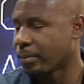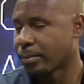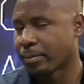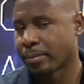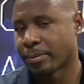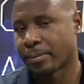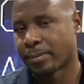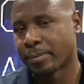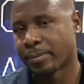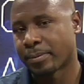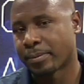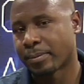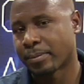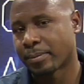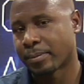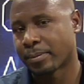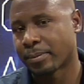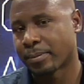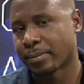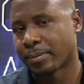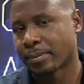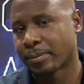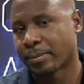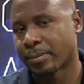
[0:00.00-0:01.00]

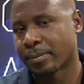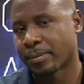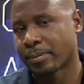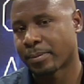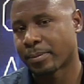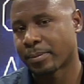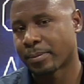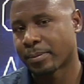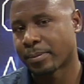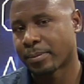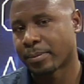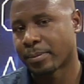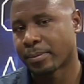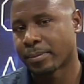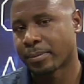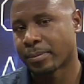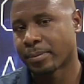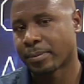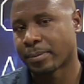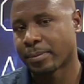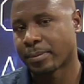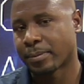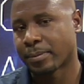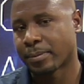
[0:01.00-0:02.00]

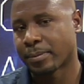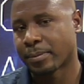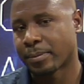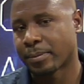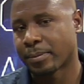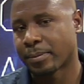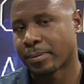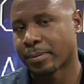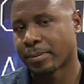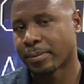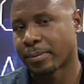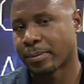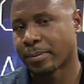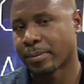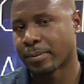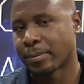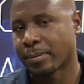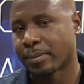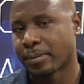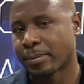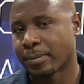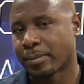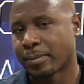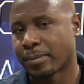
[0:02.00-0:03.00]

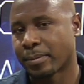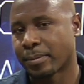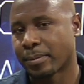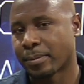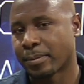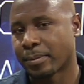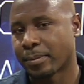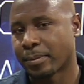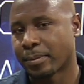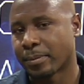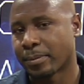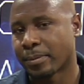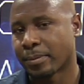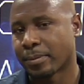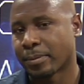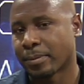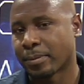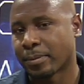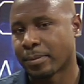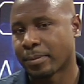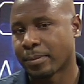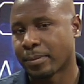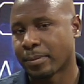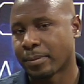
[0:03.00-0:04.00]

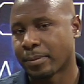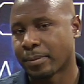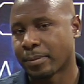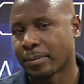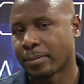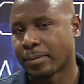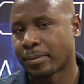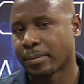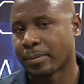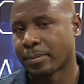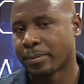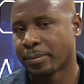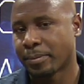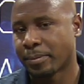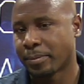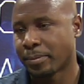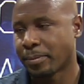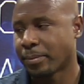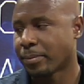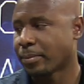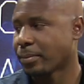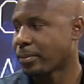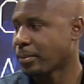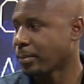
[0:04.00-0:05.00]

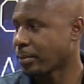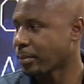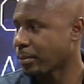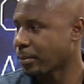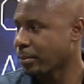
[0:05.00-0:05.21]
This person isn't speaking.